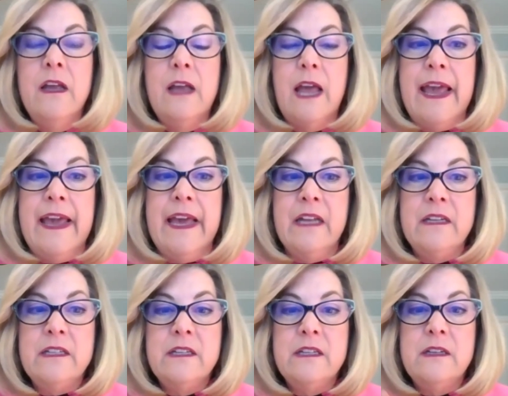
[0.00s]
And
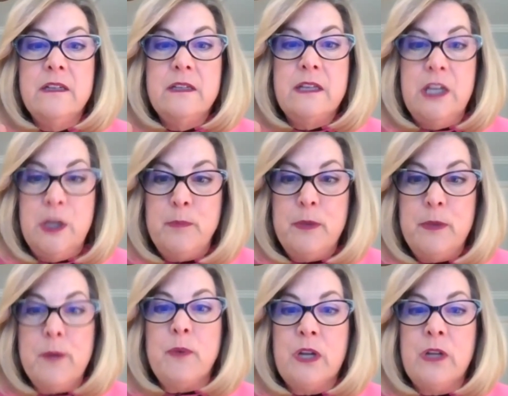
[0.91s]
keep
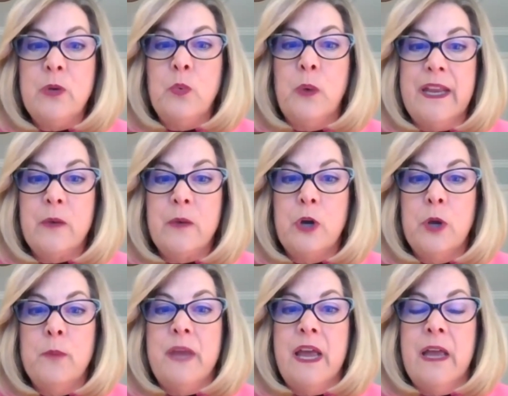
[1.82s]
people in the waiting
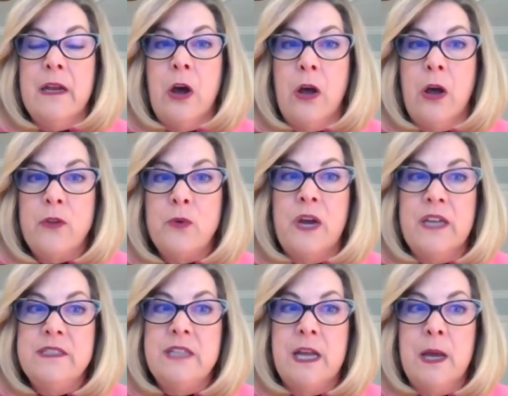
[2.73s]
room and
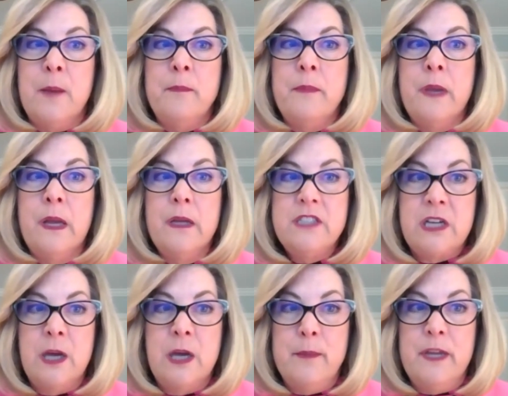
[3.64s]
authorize them to
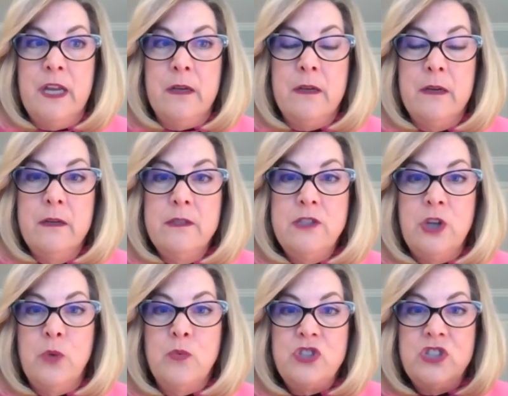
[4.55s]
come in.
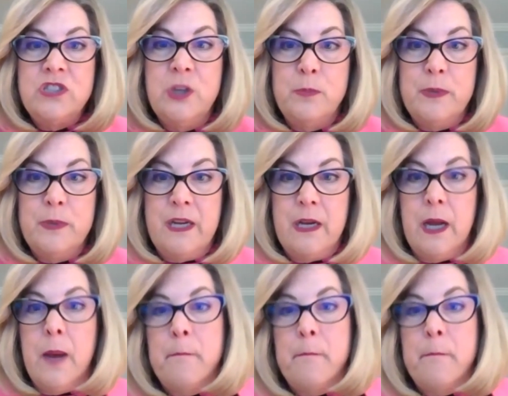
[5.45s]
Don't just open it up.